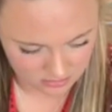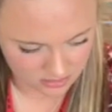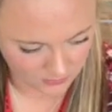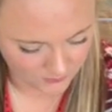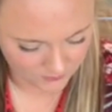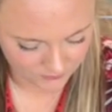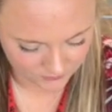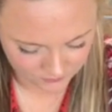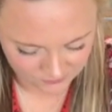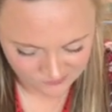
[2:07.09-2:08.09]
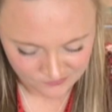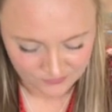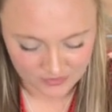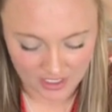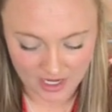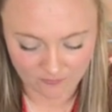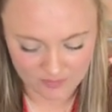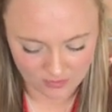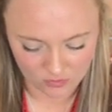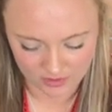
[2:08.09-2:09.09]
So, I
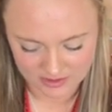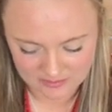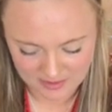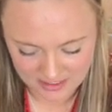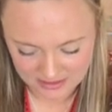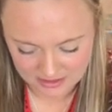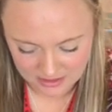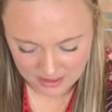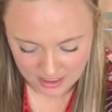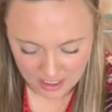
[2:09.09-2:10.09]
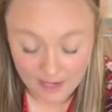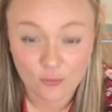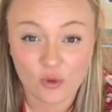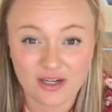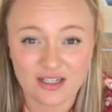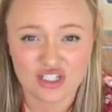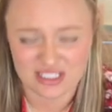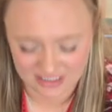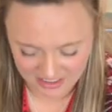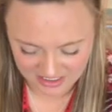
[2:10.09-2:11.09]
have my wall that's bent. I'm going to
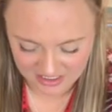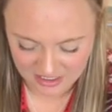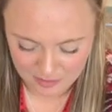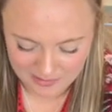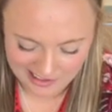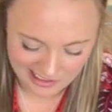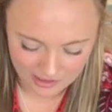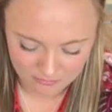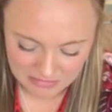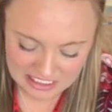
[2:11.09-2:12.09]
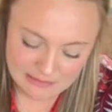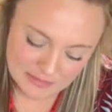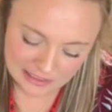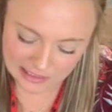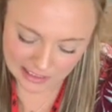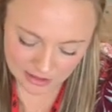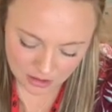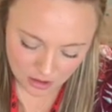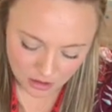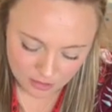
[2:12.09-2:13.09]
just line it up and kind of manipulate
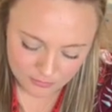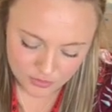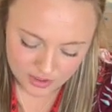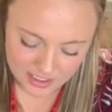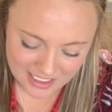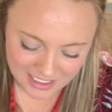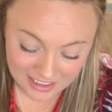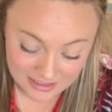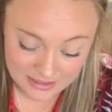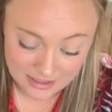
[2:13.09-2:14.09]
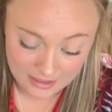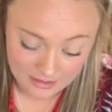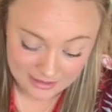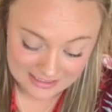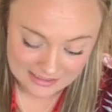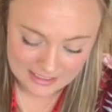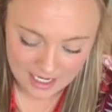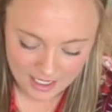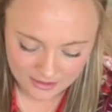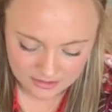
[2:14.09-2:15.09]
the cardboard into that
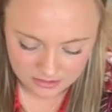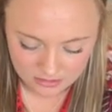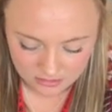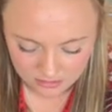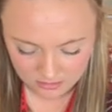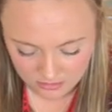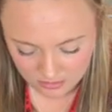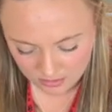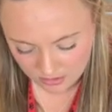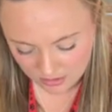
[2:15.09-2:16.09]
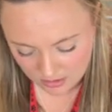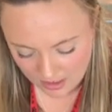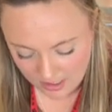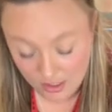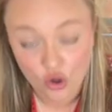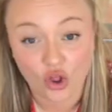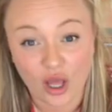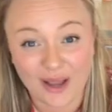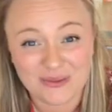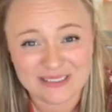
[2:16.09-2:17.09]
exact angle
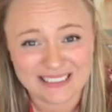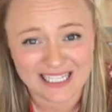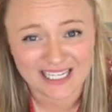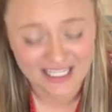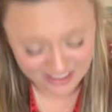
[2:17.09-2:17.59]
I would like.